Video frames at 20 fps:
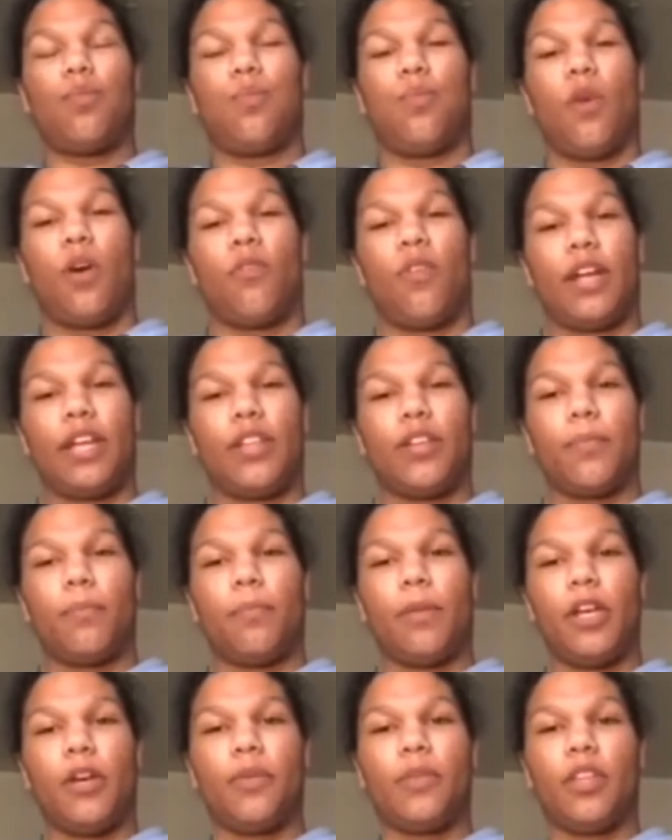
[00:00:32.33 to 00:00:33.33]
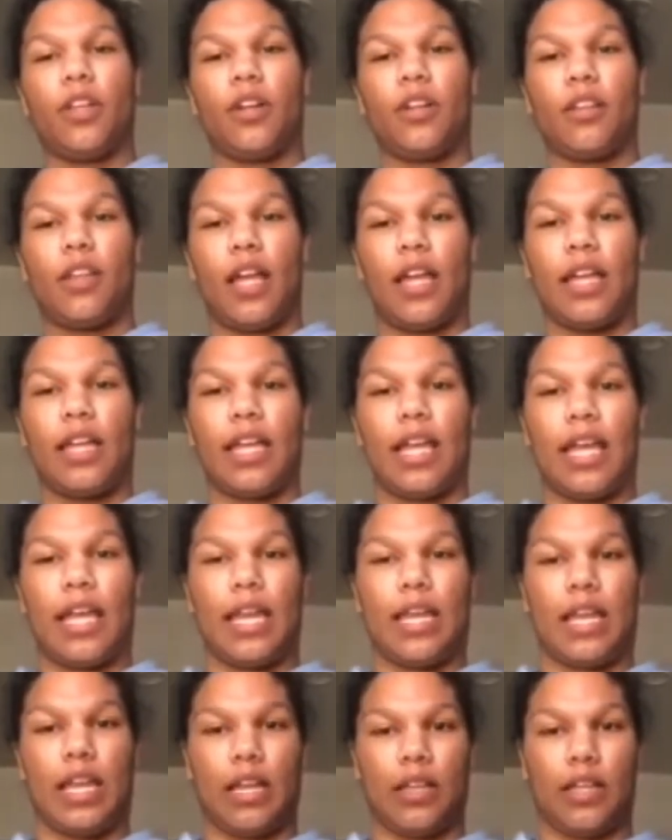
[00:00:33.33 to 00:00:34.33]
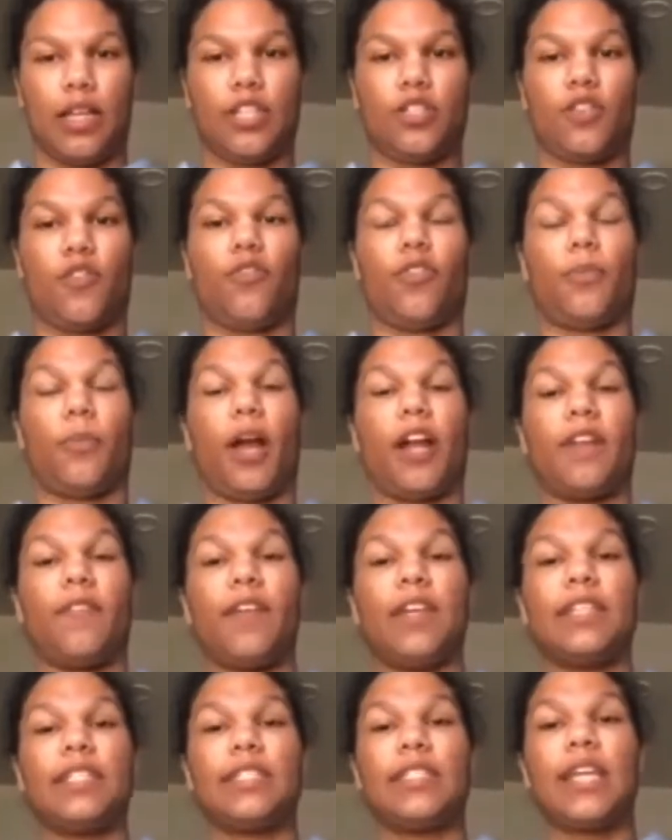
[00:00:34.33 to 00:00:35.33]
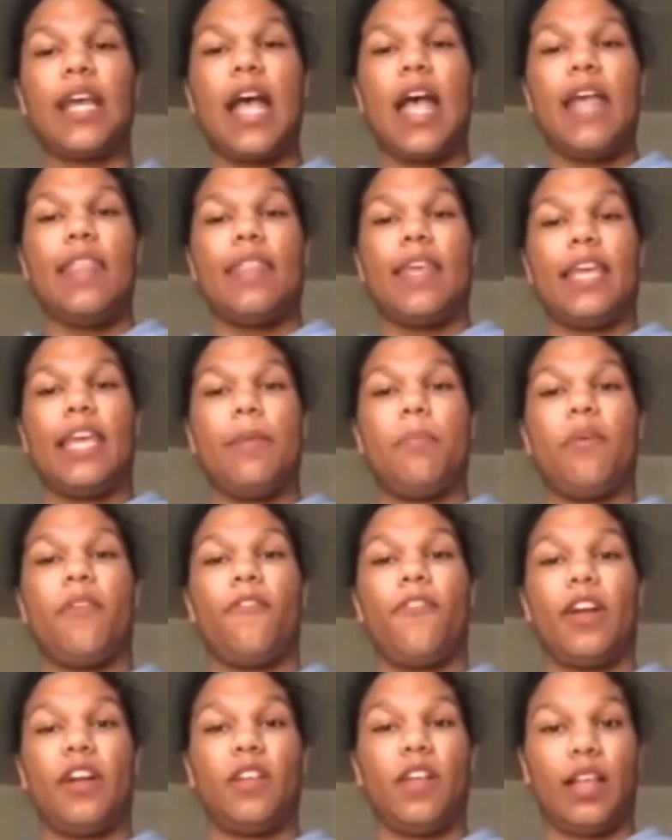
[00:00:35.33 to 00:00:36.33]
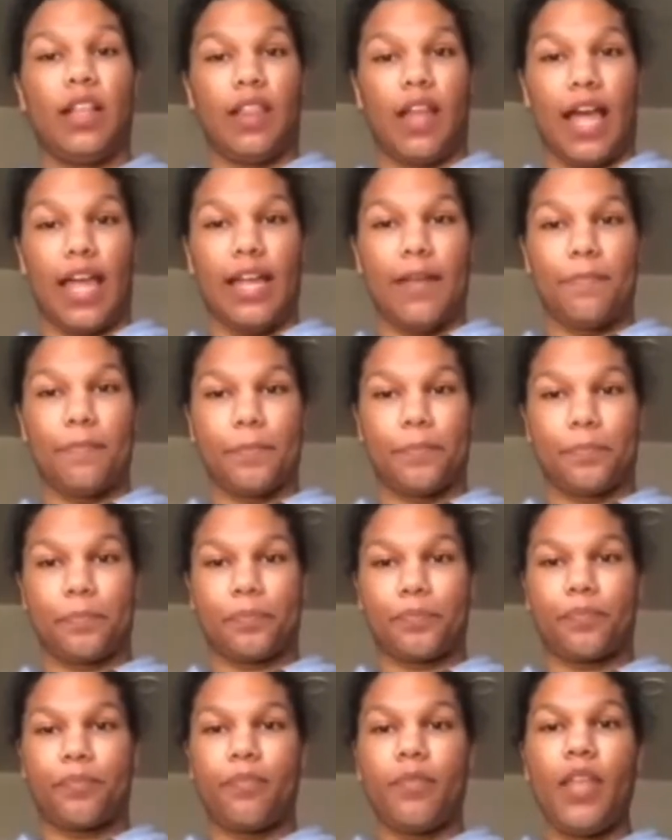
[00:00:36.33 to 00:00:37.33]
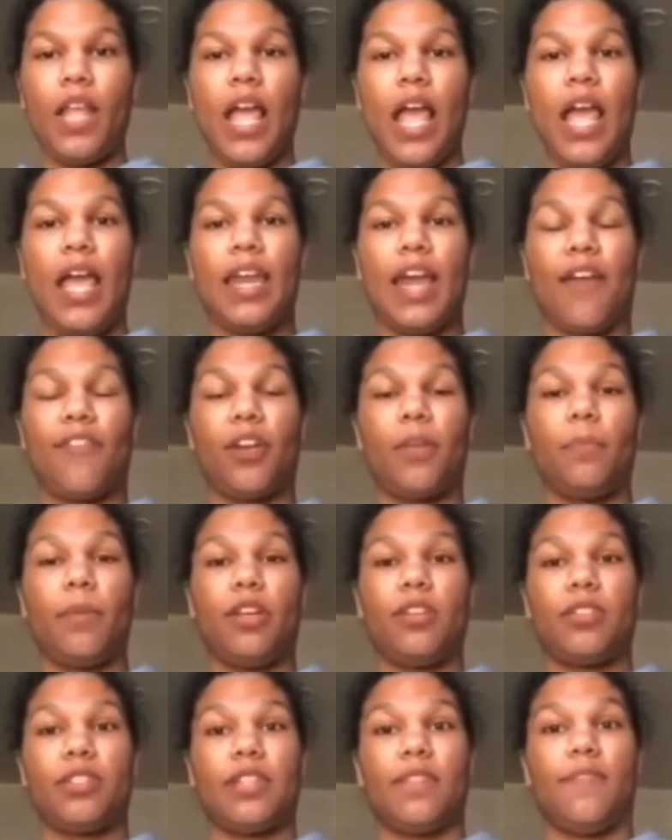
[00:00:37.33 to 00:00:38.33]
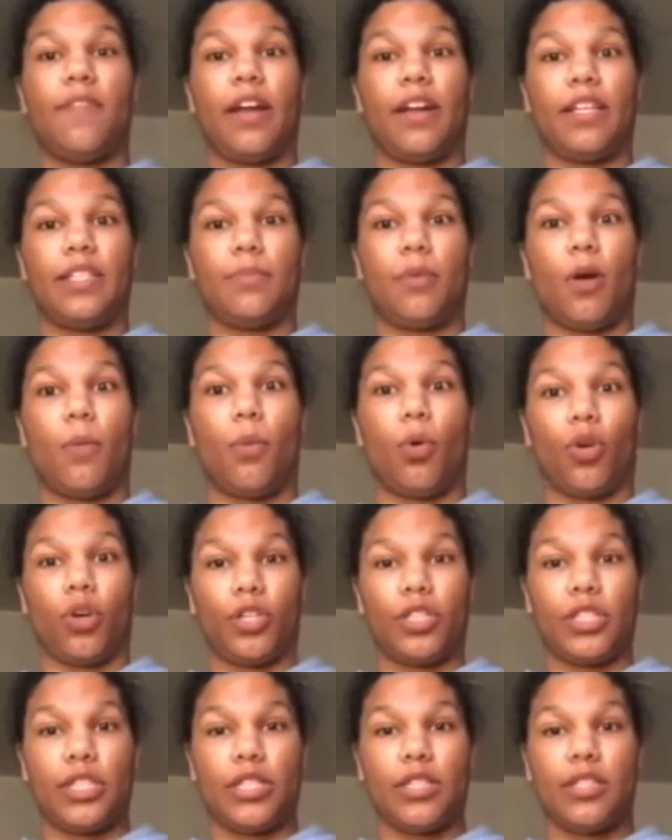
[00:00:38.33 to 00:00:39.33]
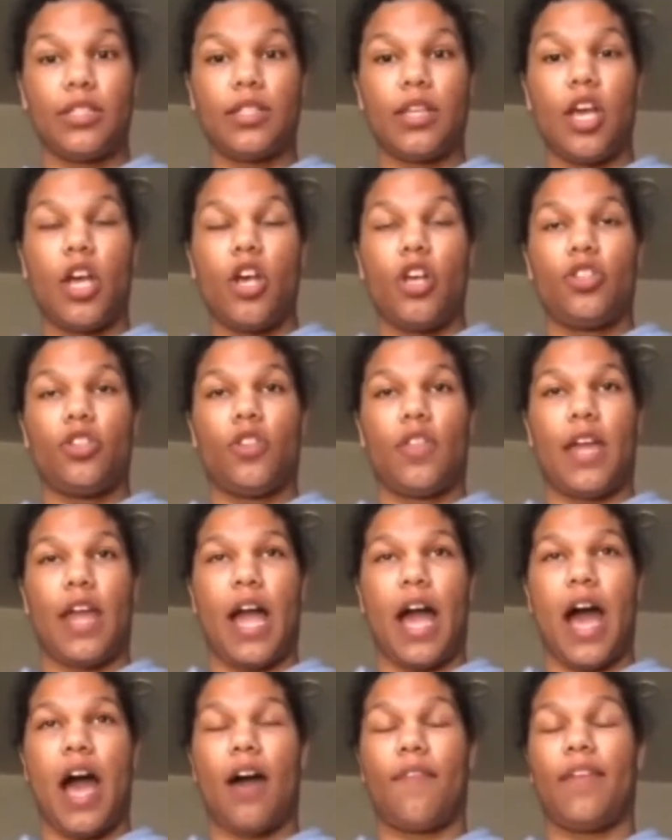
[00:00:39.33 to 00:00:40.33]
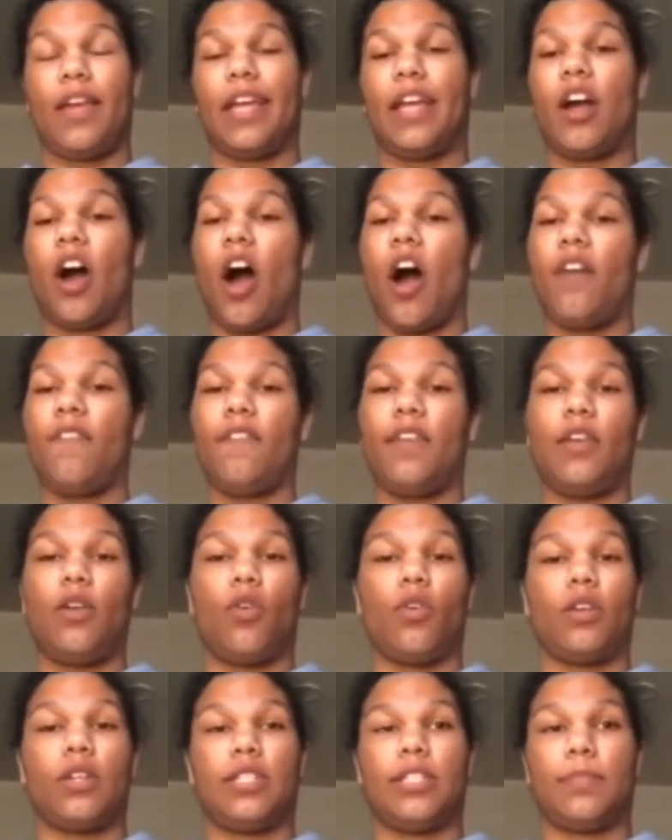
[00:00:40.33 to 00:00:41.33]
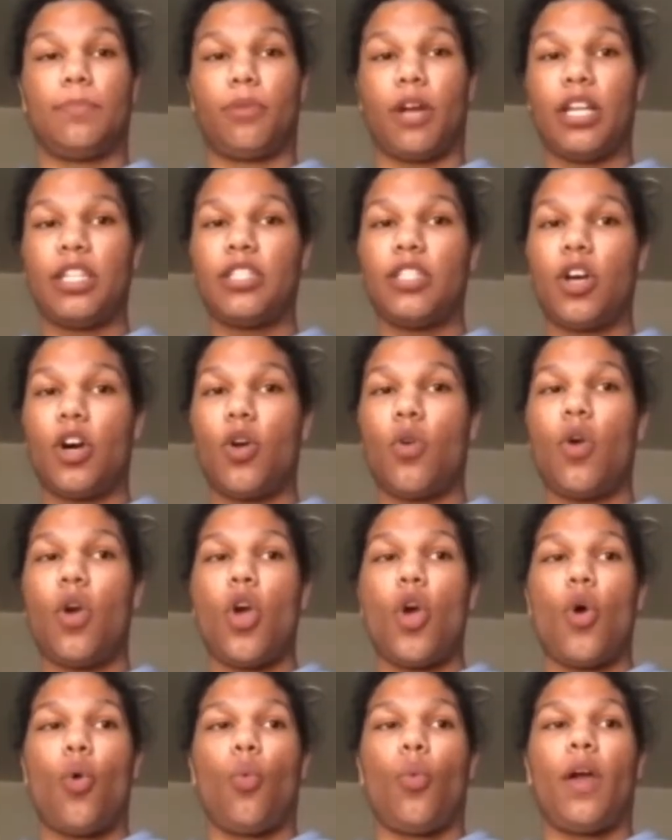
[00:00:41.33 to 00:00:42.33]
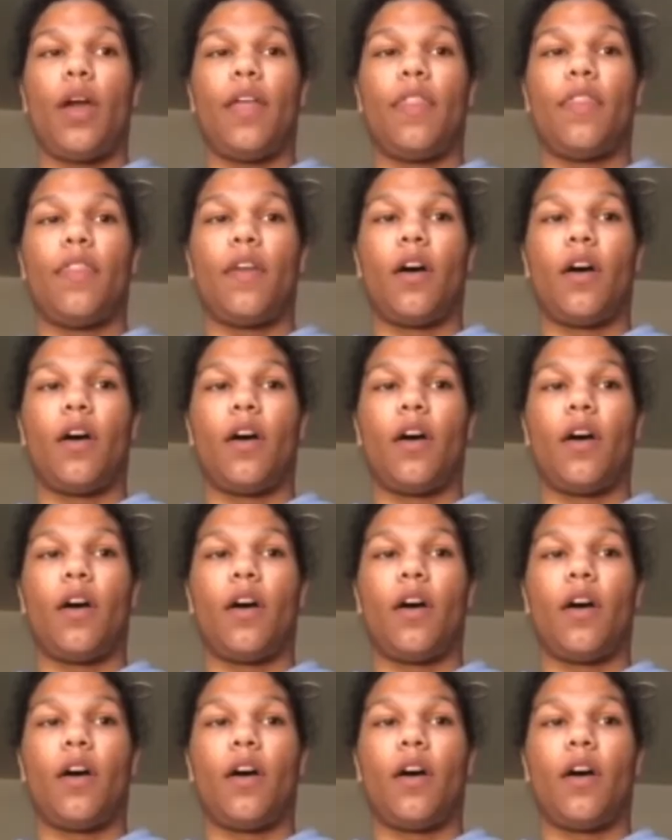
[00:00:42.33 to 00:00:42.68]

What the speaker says: a regular meal would look like in Italy. So for breakfast, they keep it fairly light, and every meal is in very small portions. So they have a coffee or espresso with